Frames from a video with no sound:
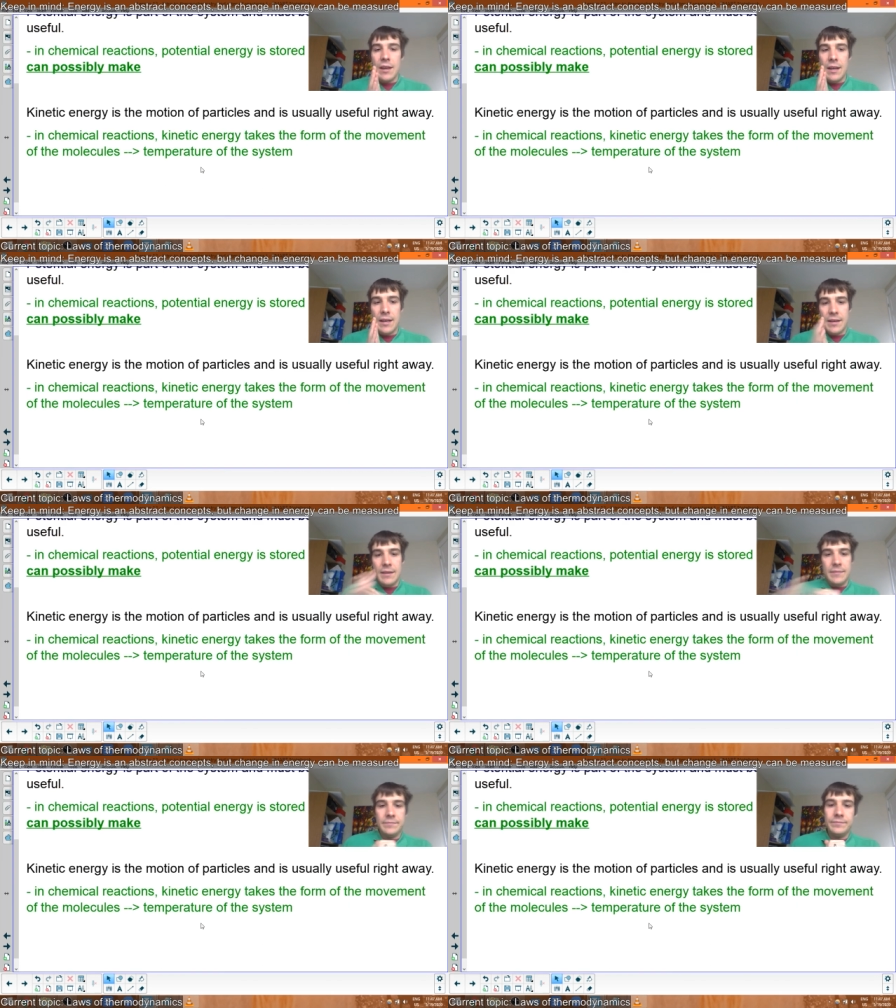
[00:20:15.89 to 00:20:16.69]

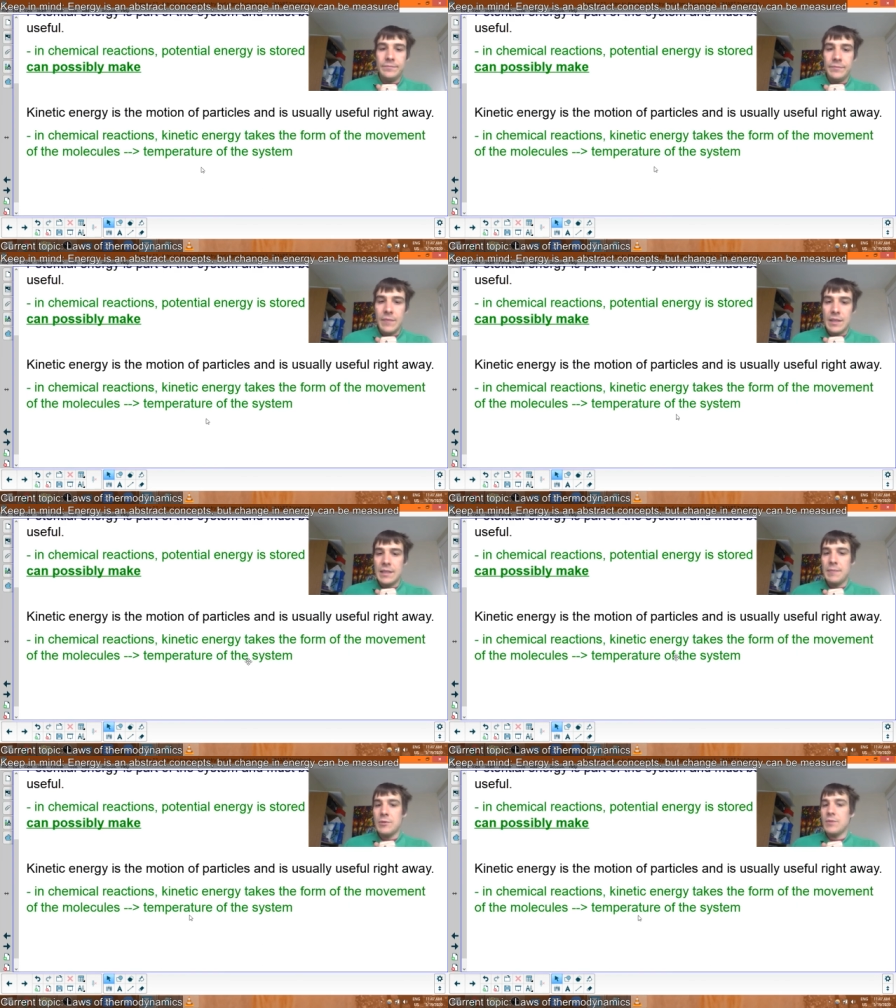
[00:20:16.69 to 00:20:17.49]
The
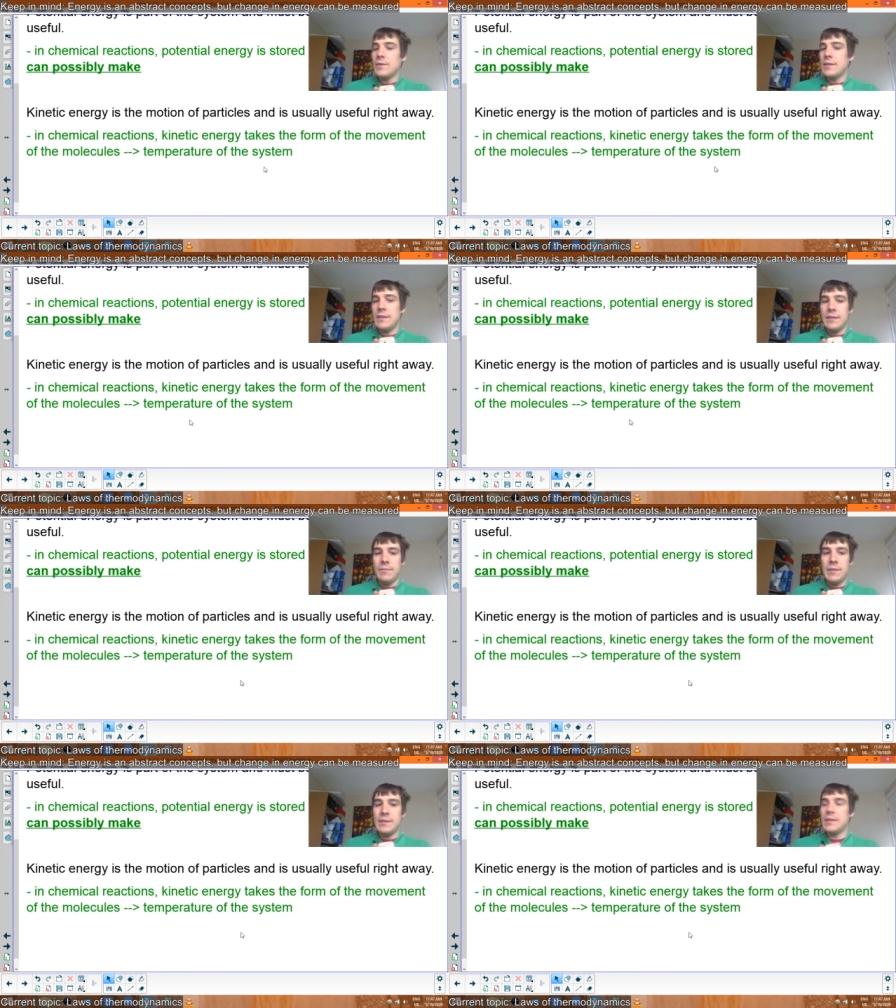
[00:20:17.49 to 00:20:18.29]
temperature of the
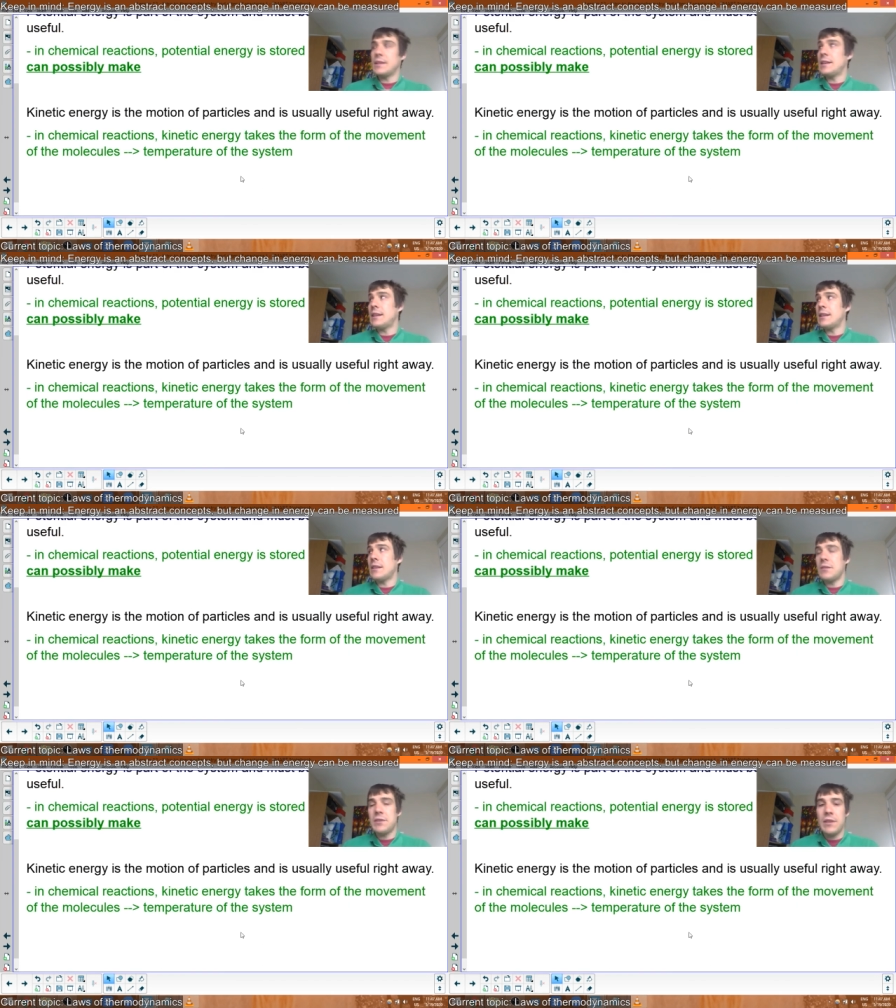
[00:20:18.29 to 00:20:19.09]
system is the kinetic
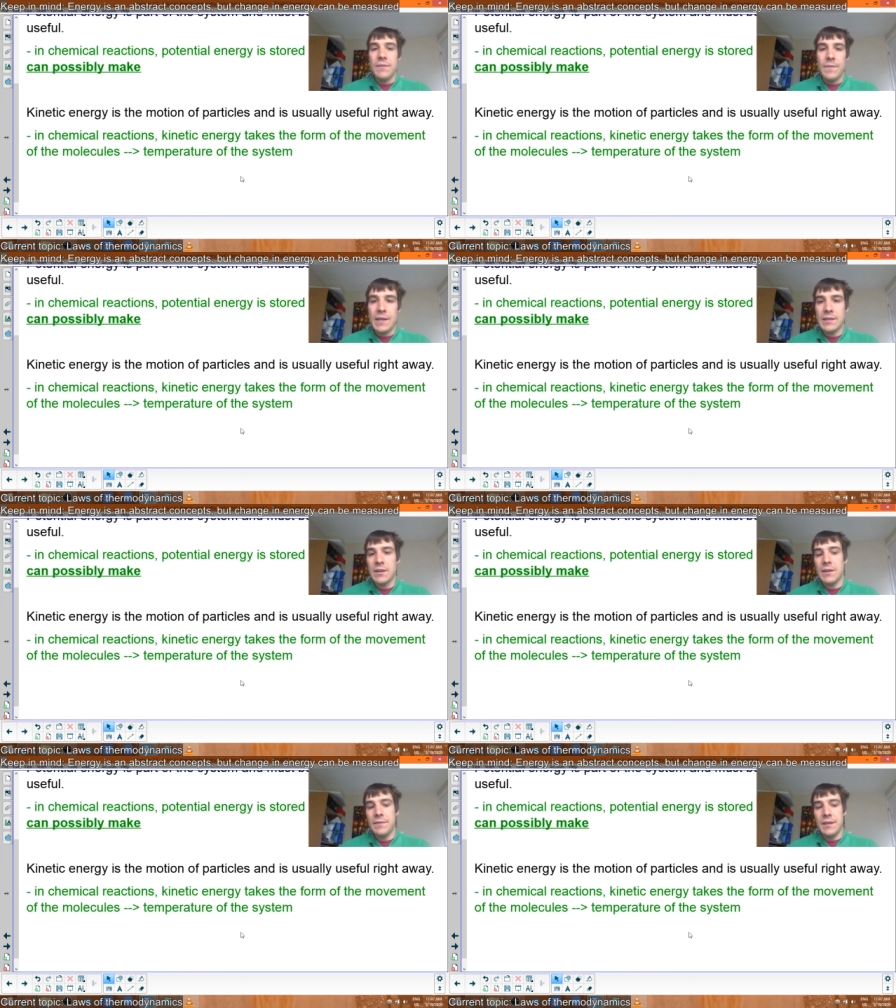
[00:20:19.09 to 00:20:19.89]
energy. It's
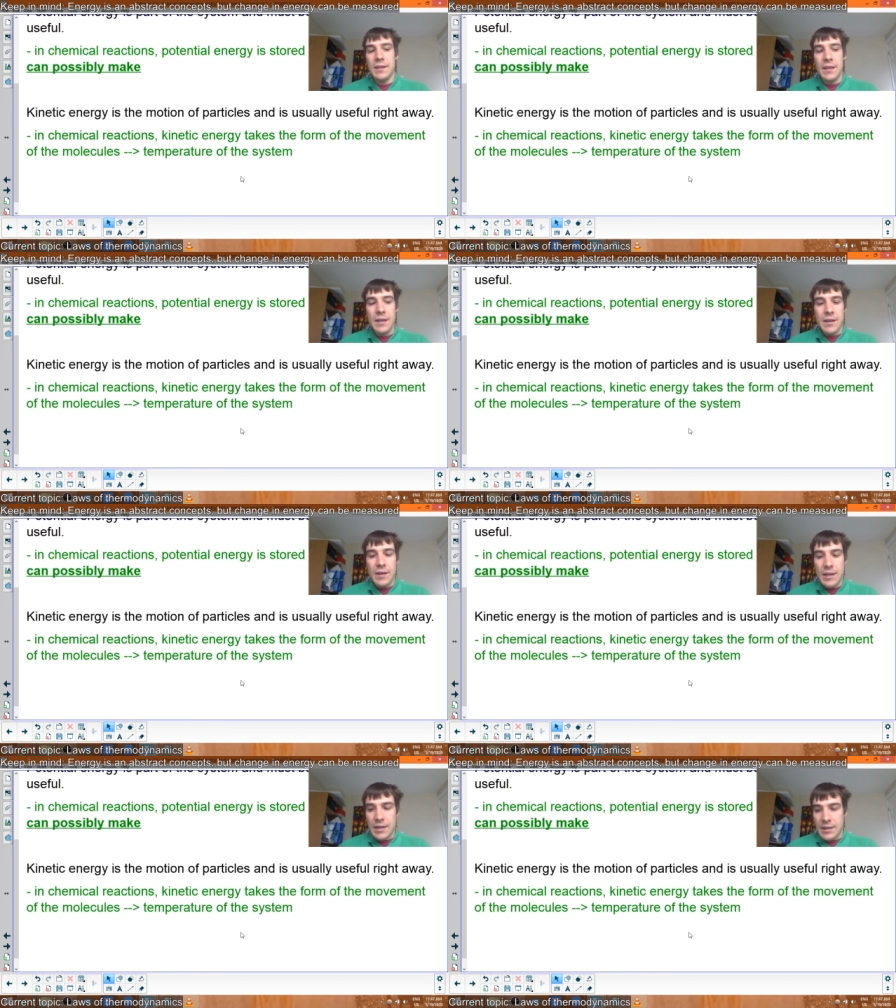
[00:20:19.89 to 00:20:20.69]
often
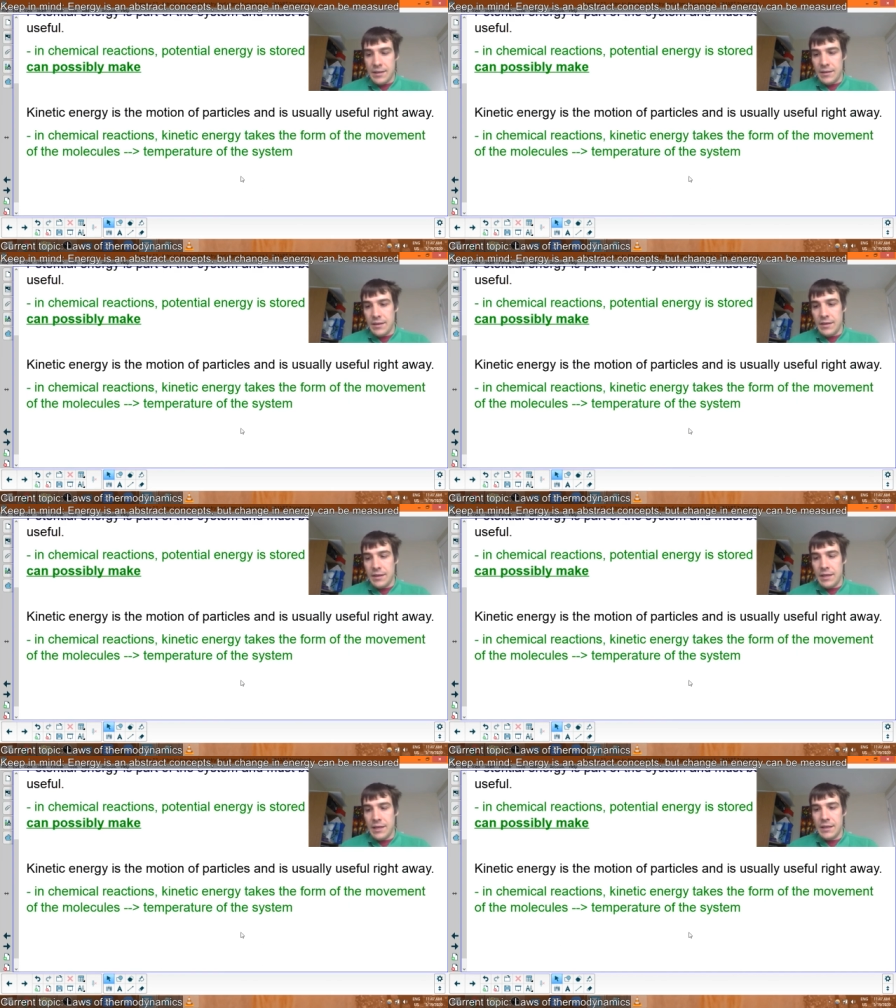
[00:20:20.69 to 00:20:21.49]
the
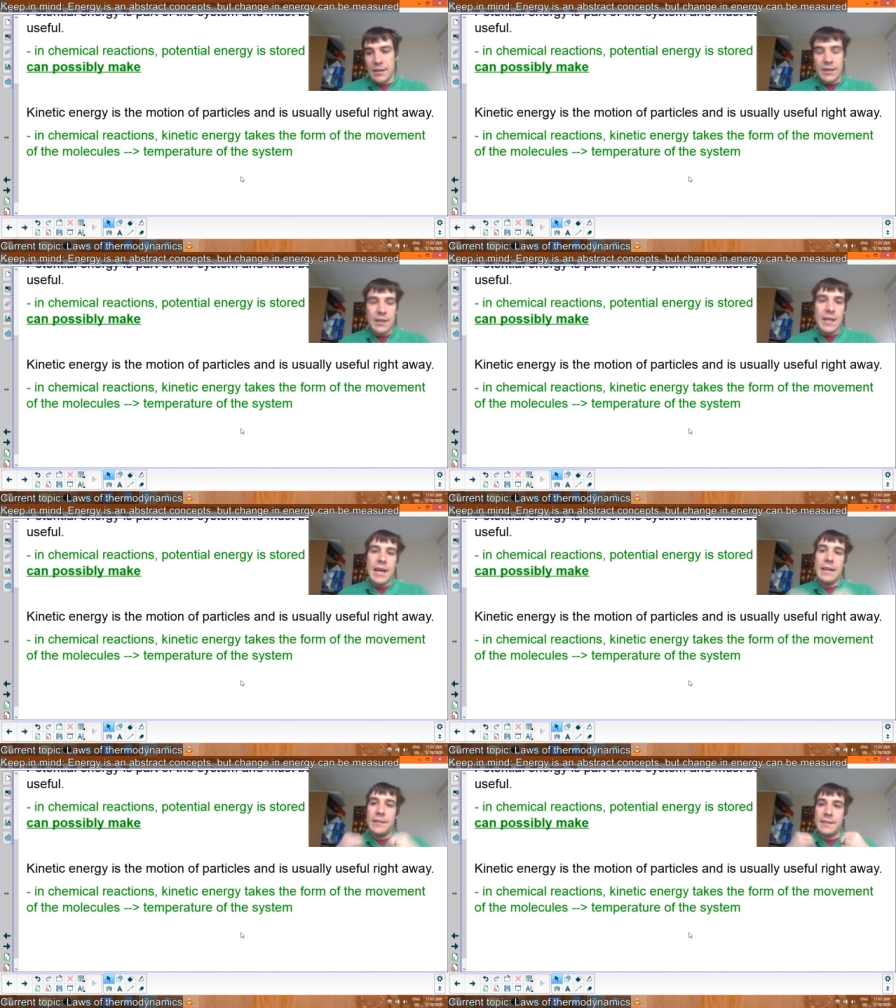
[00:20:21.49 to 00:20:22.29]
thing
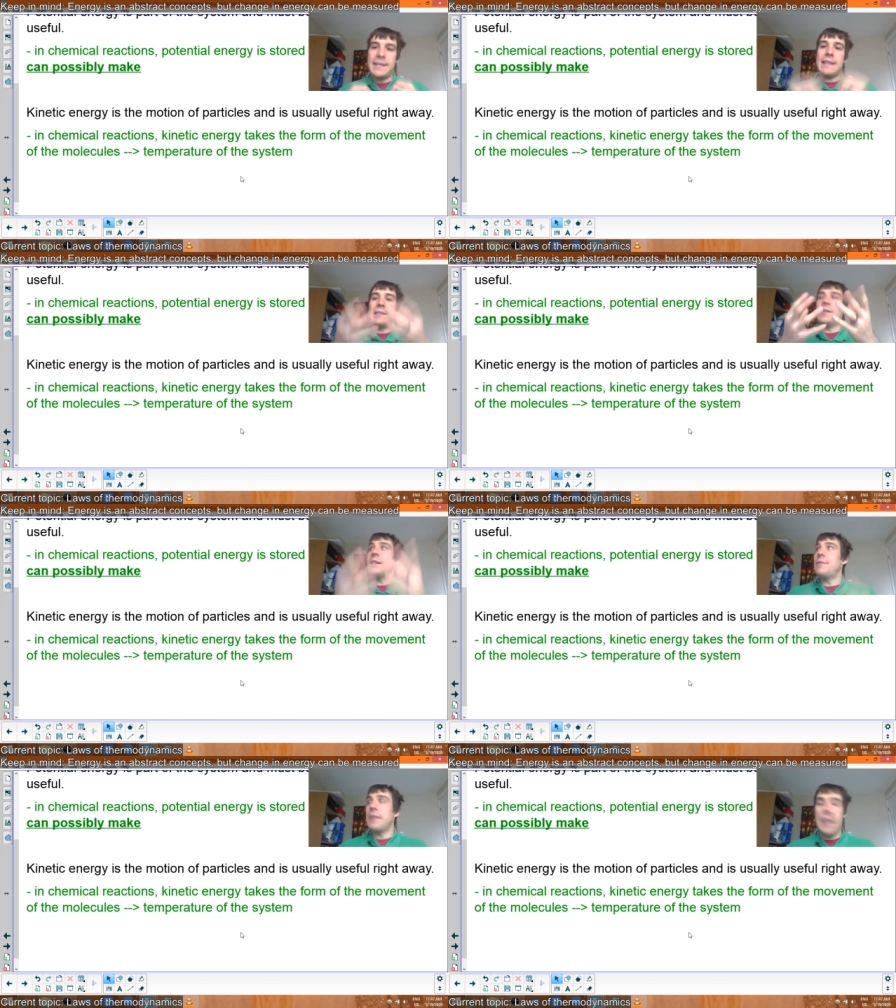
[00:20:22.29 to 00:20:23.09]
that sets
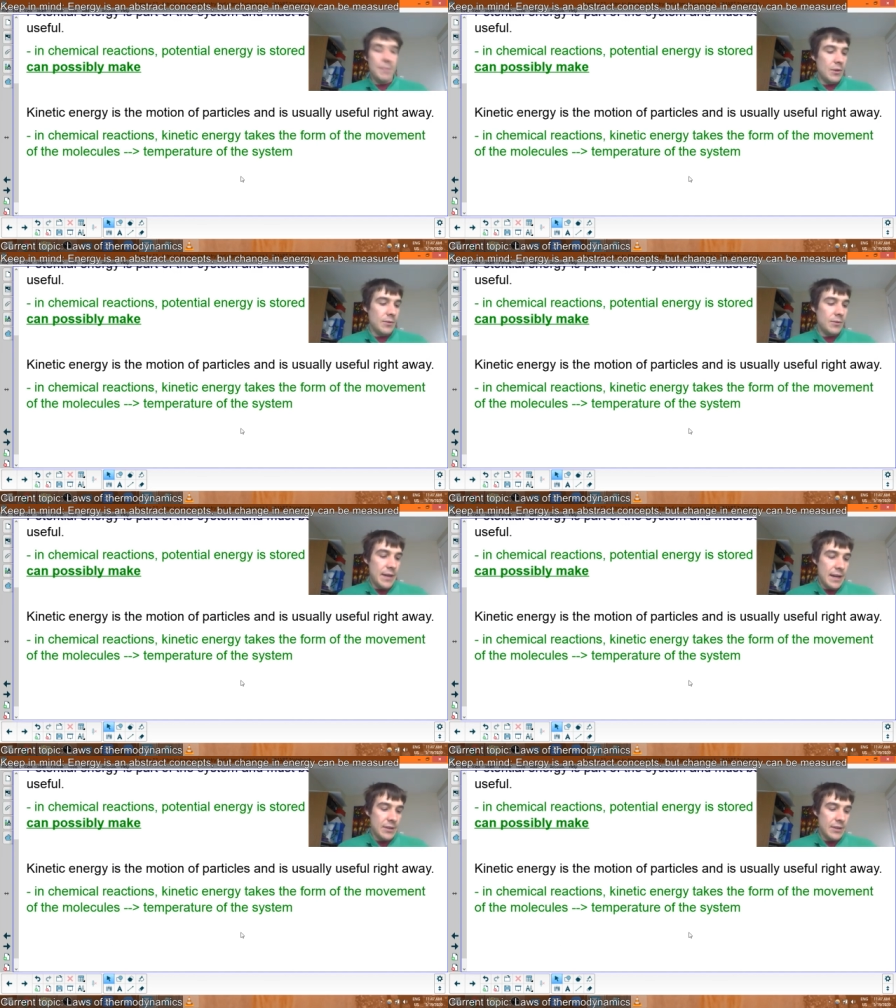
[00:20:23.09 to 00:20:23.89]
off a chemical
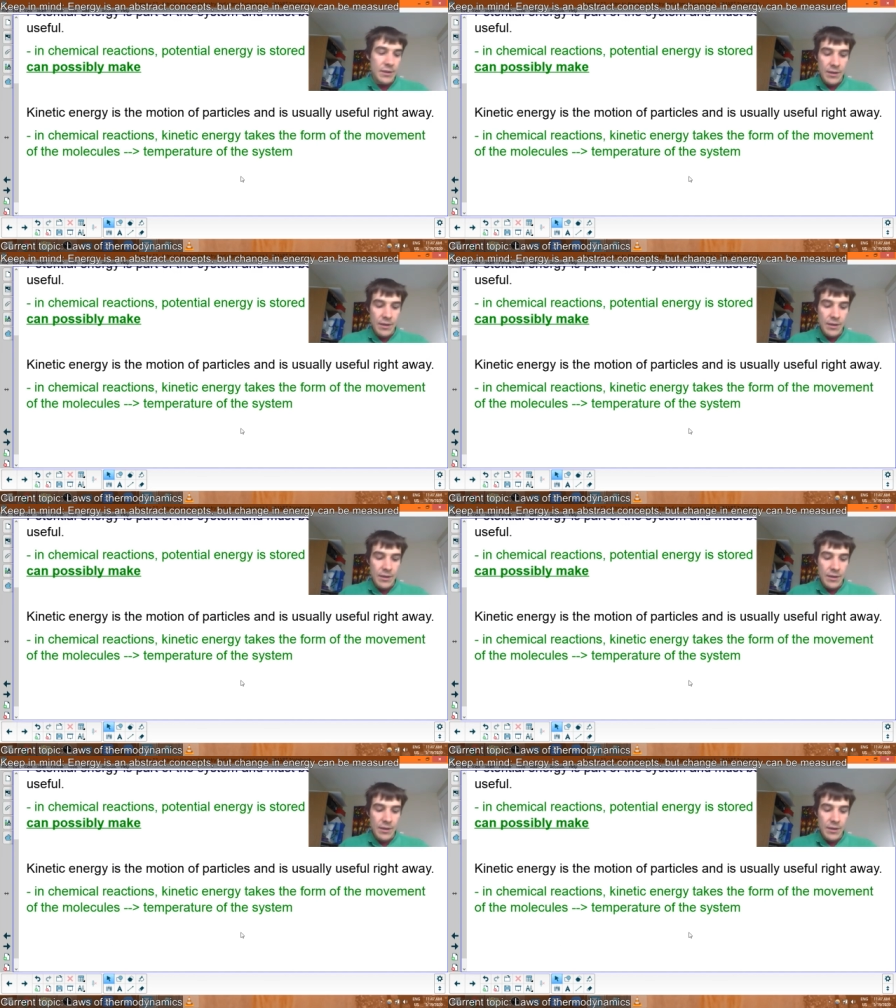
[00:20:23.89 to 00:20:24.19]
reaction.